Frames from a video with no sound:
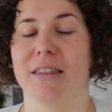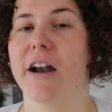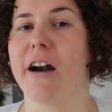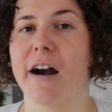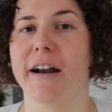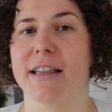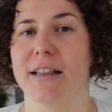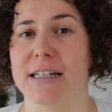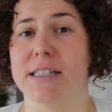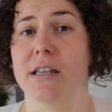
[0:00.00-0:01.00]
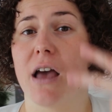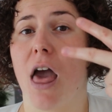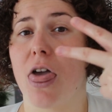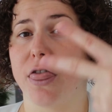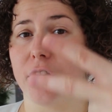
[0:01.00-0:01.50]
There are at least
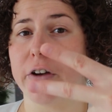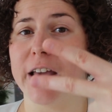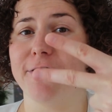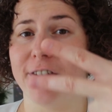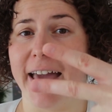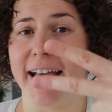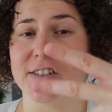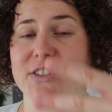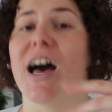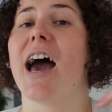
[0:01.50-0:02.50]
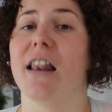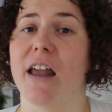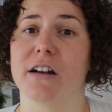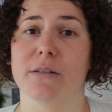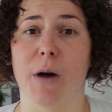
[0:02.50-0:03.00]
3 things I
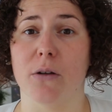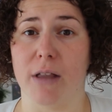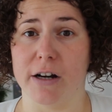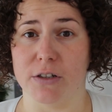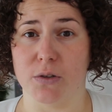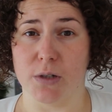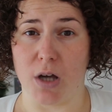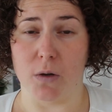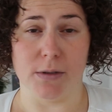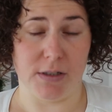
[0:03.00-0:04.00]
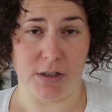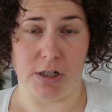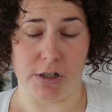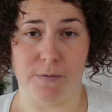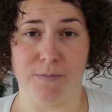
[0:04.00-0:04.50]
learned about learning to code this
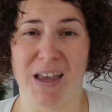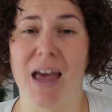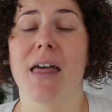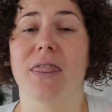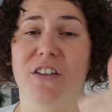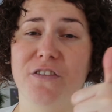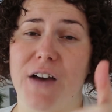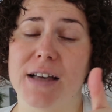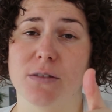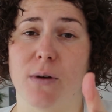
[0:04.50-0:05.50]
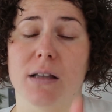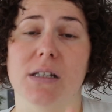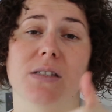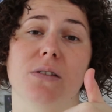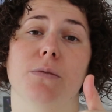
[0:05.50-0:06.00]
year. The first one
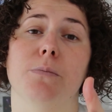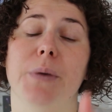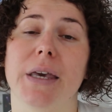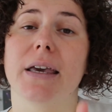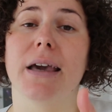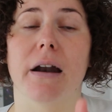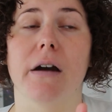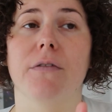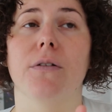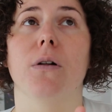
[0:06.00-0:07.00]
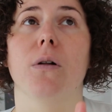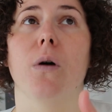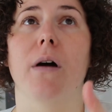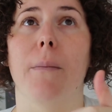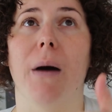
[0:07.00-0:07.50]
is to be
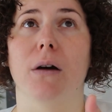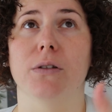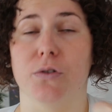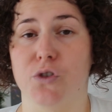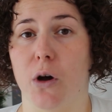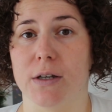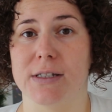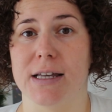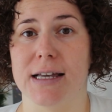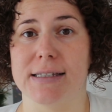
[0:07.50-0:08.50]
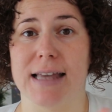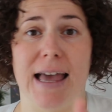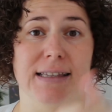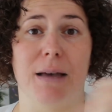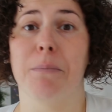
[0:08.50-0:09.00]
careful about your choices
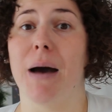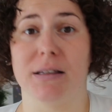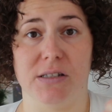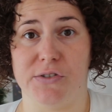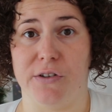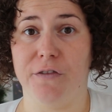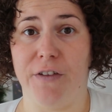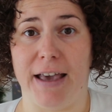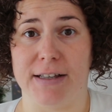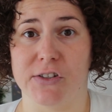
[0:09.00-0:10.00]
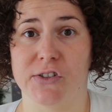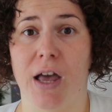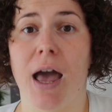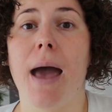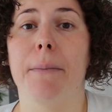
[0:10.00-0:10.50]
and abundance of things,
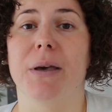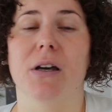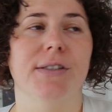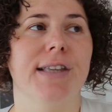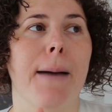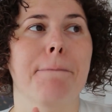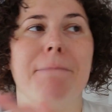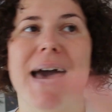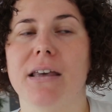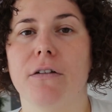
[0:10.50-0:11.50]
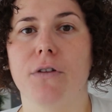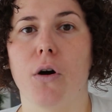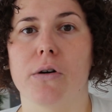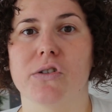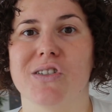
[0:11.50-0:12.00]
because there are many
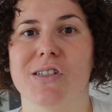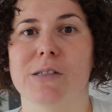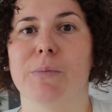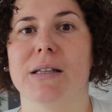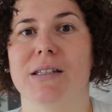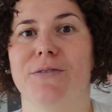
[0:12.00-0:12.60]
courses, but